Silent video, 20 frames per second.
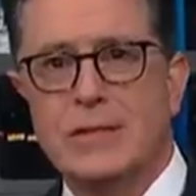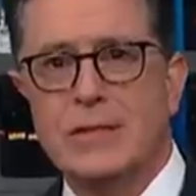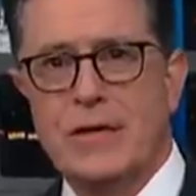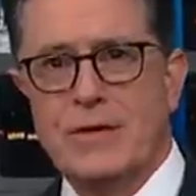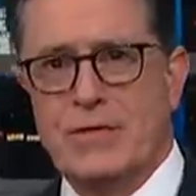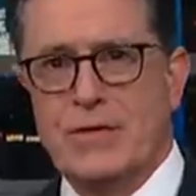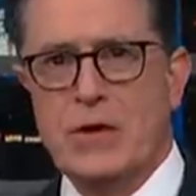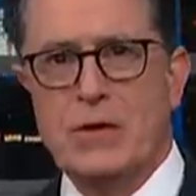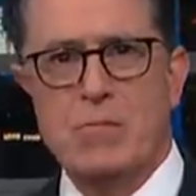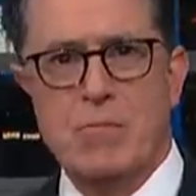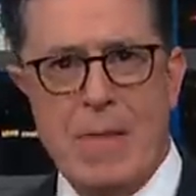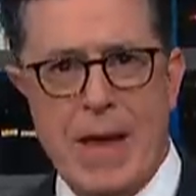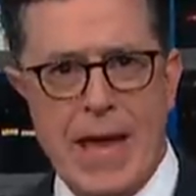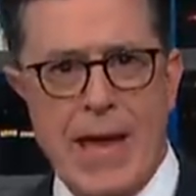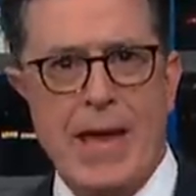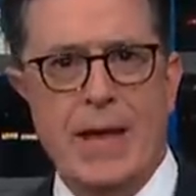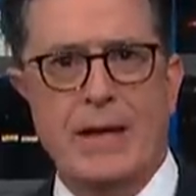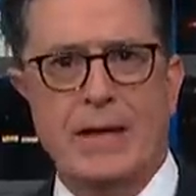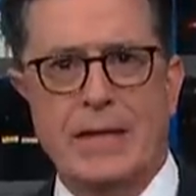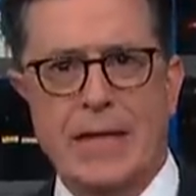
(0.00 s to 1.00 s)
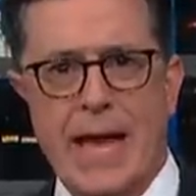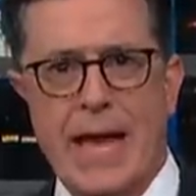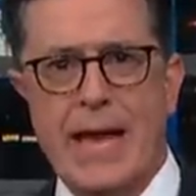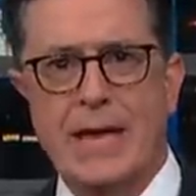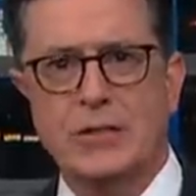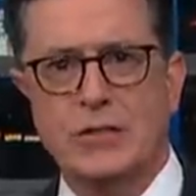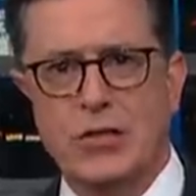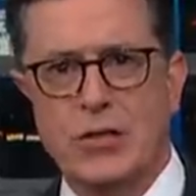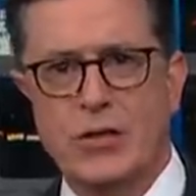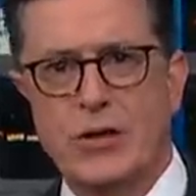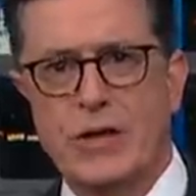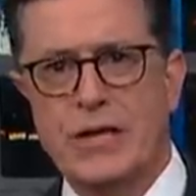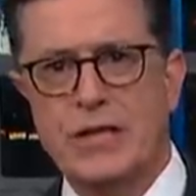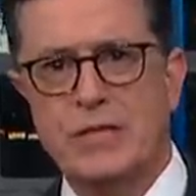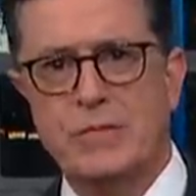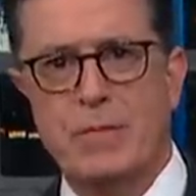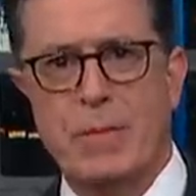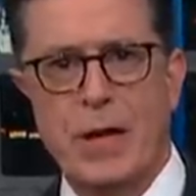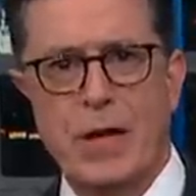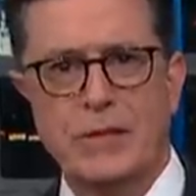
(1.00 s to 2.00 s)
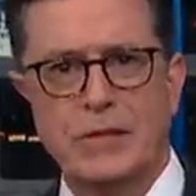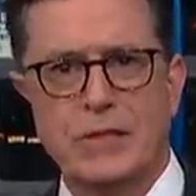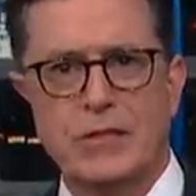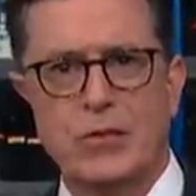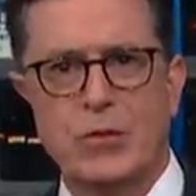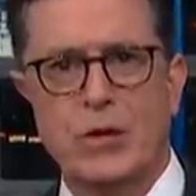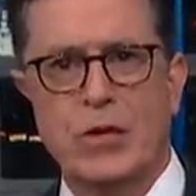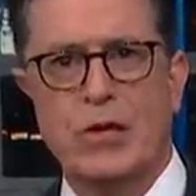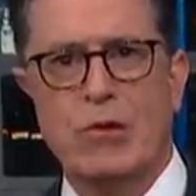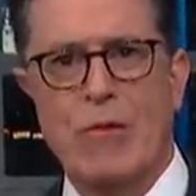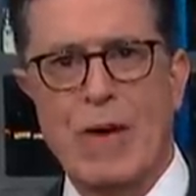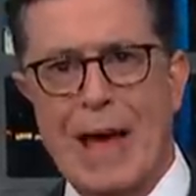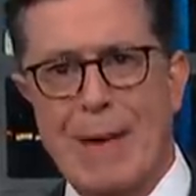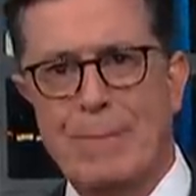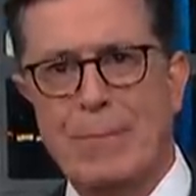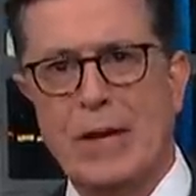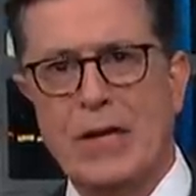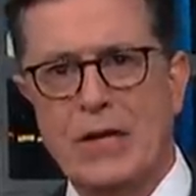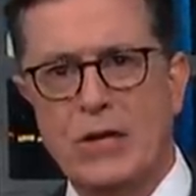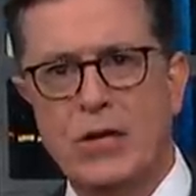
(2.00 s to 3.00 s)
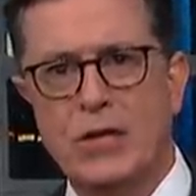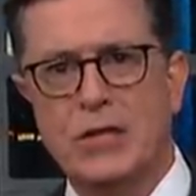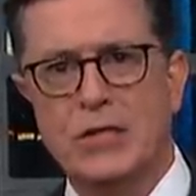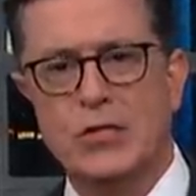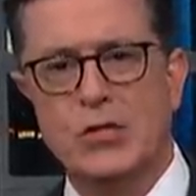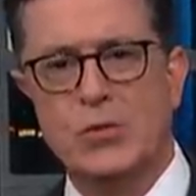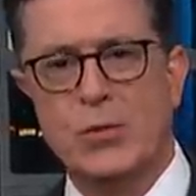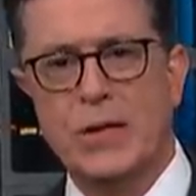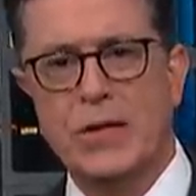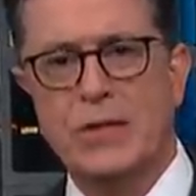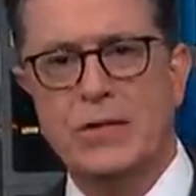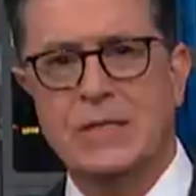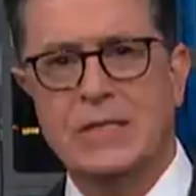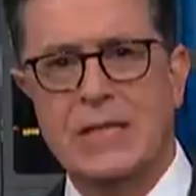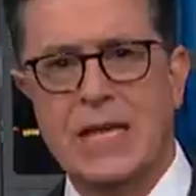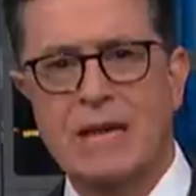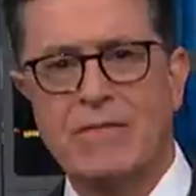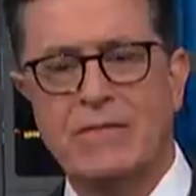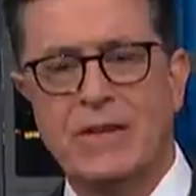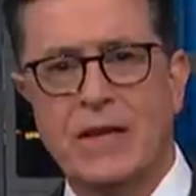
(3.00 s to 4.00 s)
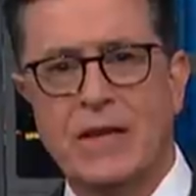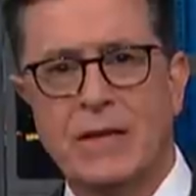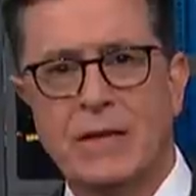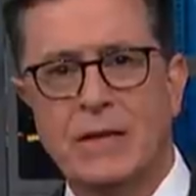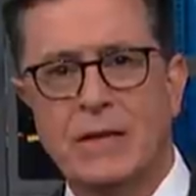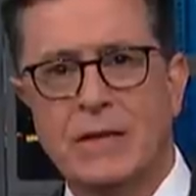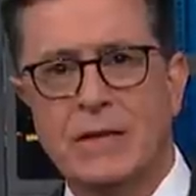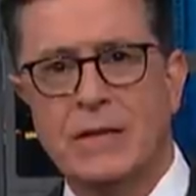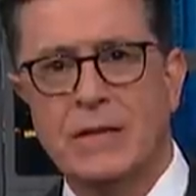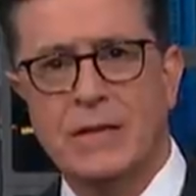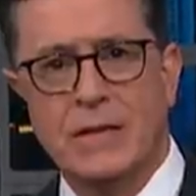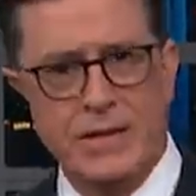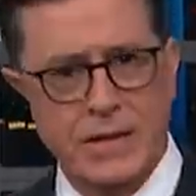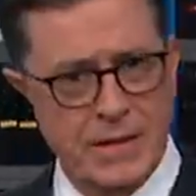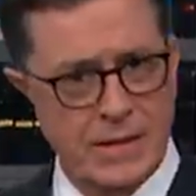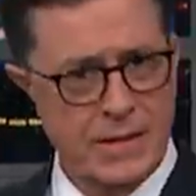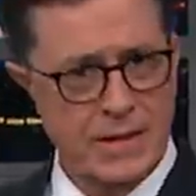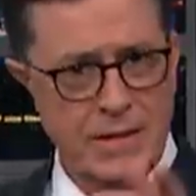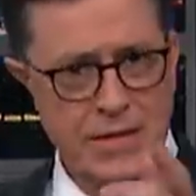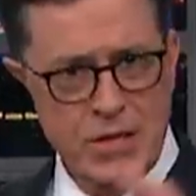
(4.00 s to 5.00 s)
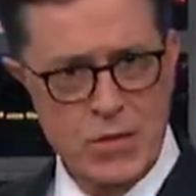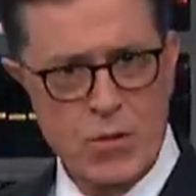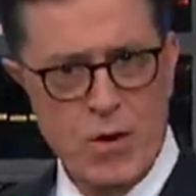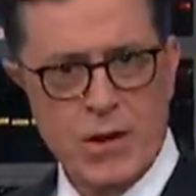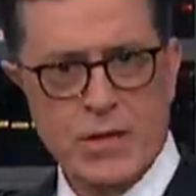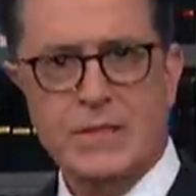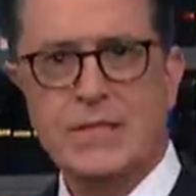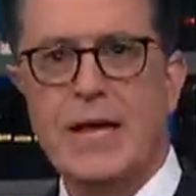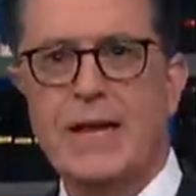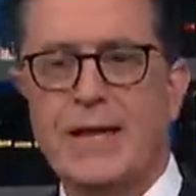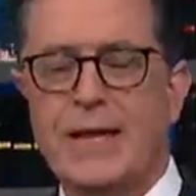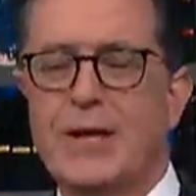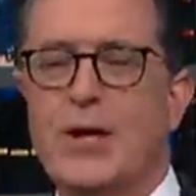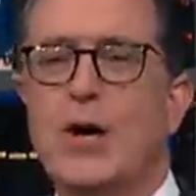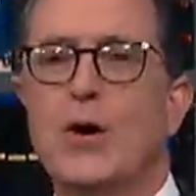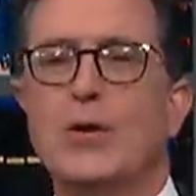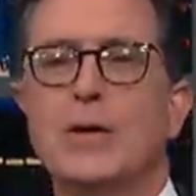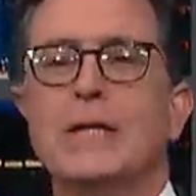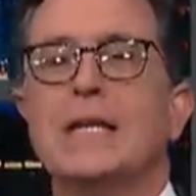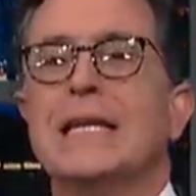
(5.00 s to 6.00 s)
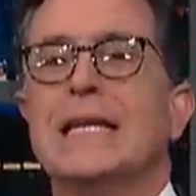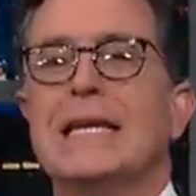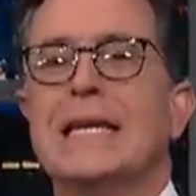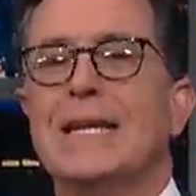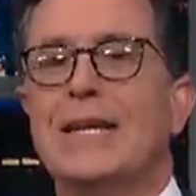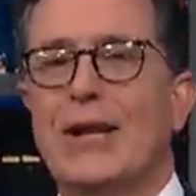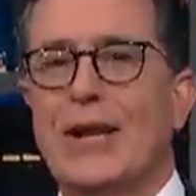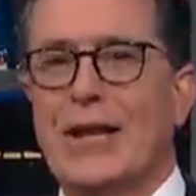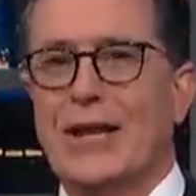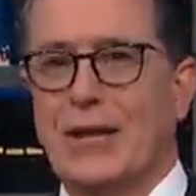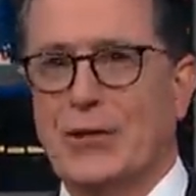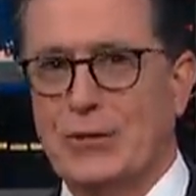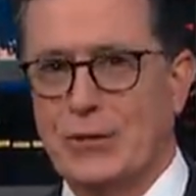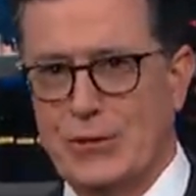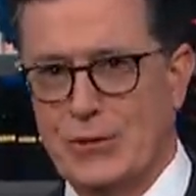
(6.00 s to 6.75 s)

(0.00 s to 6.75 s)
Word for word: if your man can't turn his belt into a grappling hook and swing you to safety, you aren't dating Hogan Gidley.